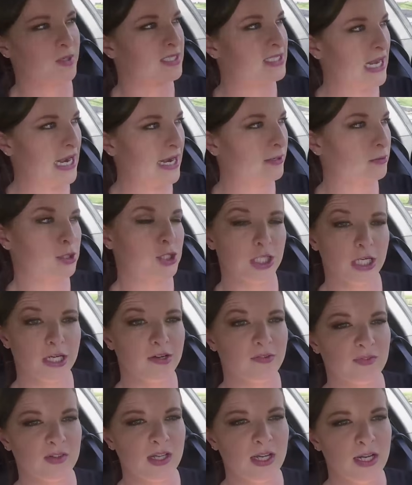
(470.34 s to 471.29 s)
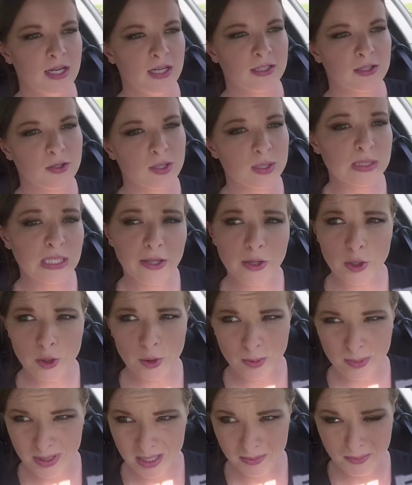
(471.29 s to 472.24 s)
a downshift. There's a
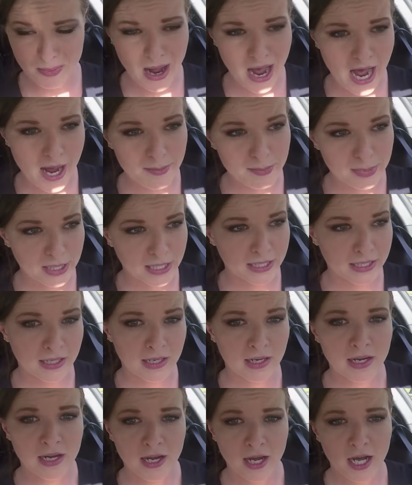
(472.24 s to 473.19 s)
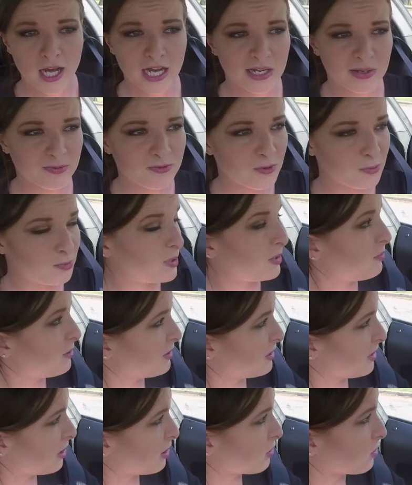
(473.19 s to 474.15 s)
little bit of popping. Uh, for people
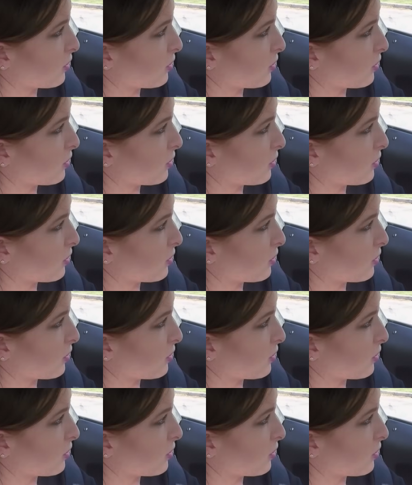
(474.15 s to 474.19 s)
that are